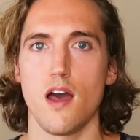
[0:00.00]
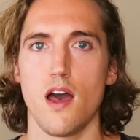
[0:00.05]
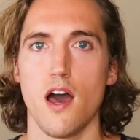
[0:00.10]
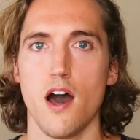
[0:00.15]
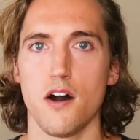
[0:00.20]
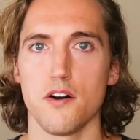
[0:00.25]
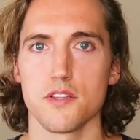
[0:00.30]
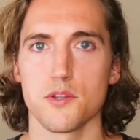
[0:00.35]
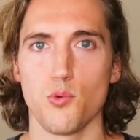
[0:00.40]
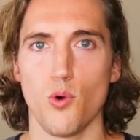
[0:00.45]

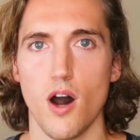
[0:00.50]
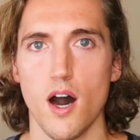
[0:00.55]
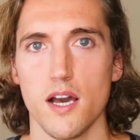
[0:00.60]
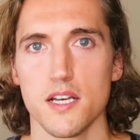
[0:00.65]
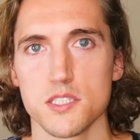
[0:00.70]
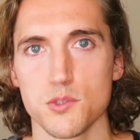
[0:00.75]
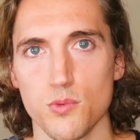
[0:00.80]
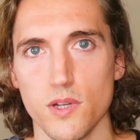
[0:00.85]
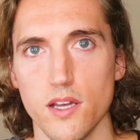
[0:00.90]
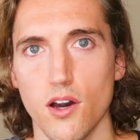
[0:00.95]

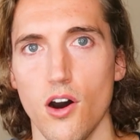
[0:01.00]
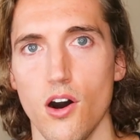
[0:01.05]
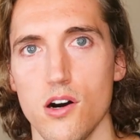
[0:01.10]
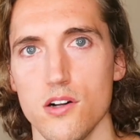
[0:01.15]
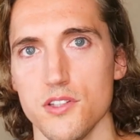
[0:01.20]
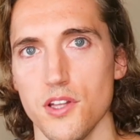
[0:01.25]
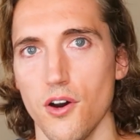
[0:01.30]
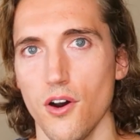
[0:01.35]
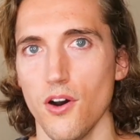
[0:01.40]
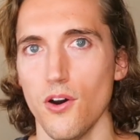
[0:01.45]
health-wise, we all
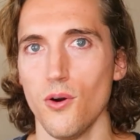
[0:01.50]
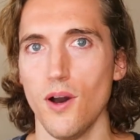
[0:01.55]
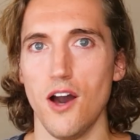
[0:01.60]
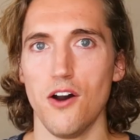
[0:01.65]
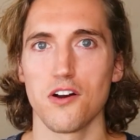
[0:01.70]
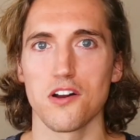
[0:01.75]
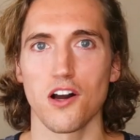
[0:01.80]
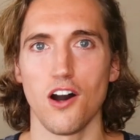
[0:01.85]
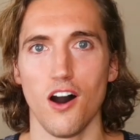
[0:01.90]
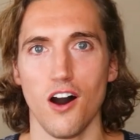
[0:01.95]
know
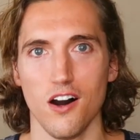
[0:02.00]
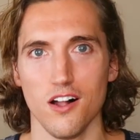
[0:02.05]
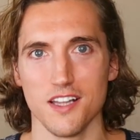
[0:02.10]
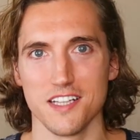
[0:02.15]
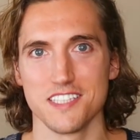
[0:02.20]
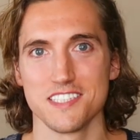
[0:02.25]
alcohol